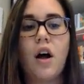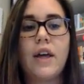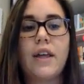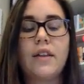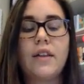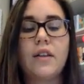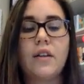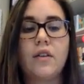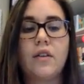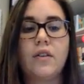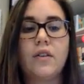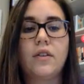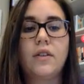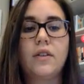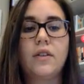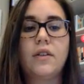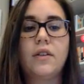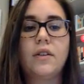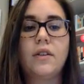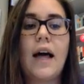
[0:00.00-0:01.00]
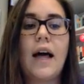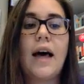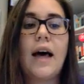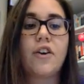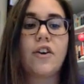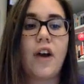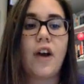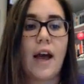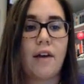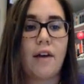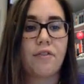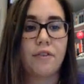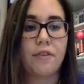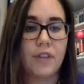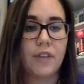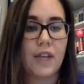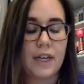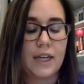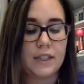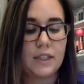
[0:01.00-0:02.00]
in the latter half
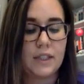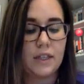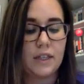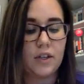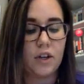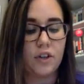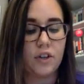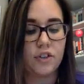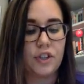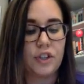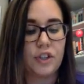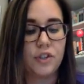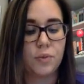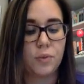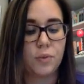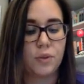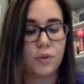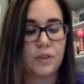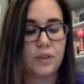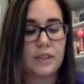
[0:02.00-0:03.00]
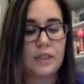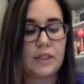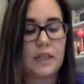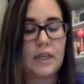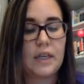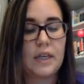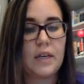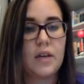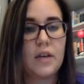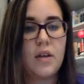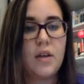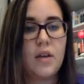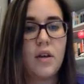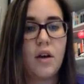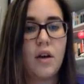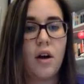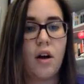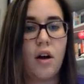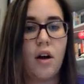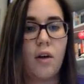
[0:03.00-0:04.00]
of the 1800s we'll see
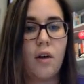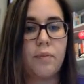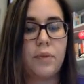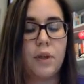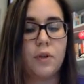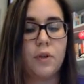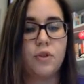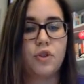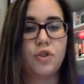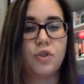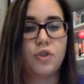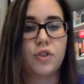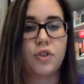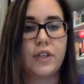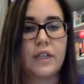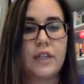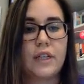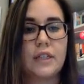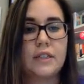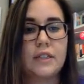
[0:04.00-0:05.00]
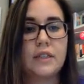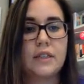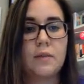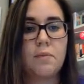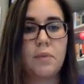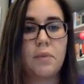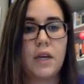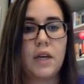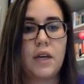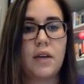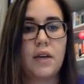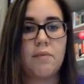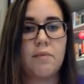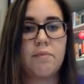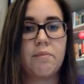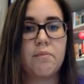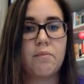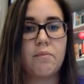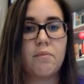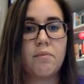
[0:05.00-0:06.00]
those treaties
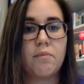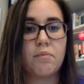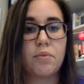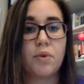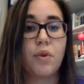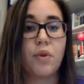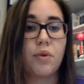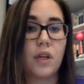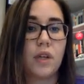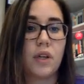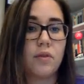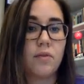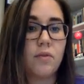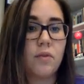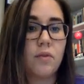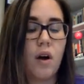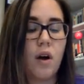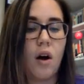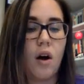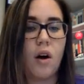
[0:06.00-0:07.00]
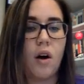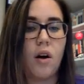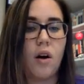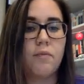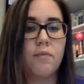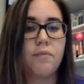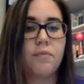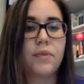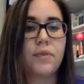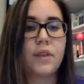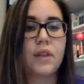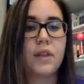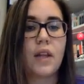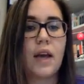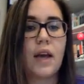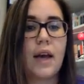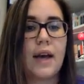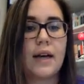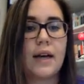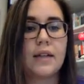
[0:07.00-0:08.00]
being broken
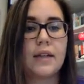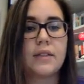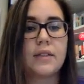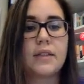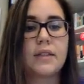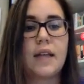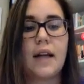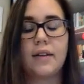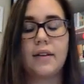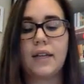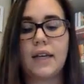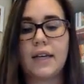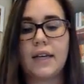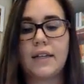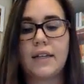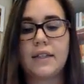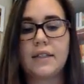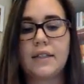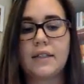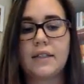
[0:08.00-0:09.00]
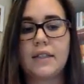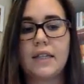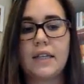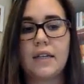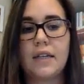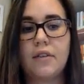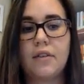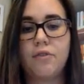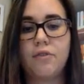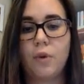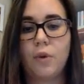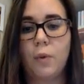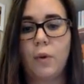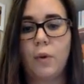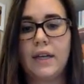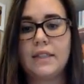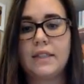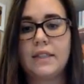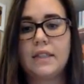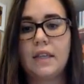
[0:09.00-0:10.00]
as that land is needed for
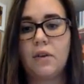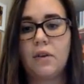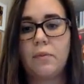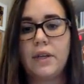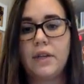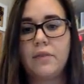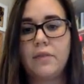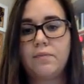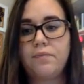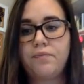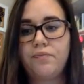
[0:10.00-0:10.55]
white settlement.